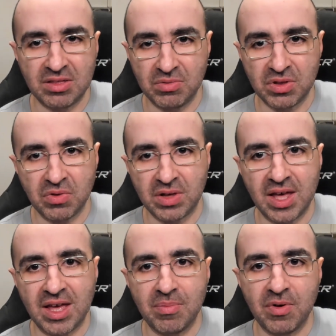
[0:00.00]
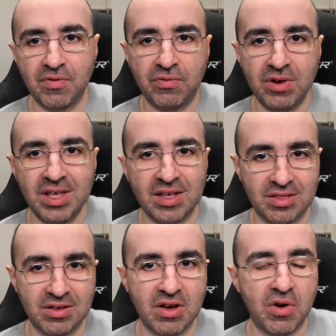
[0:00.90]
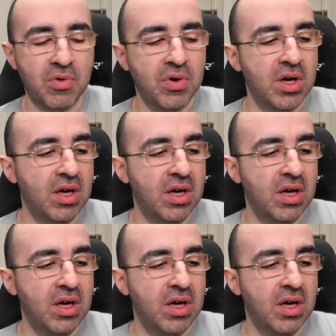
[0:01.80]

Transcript: it was okay, but 3 years ago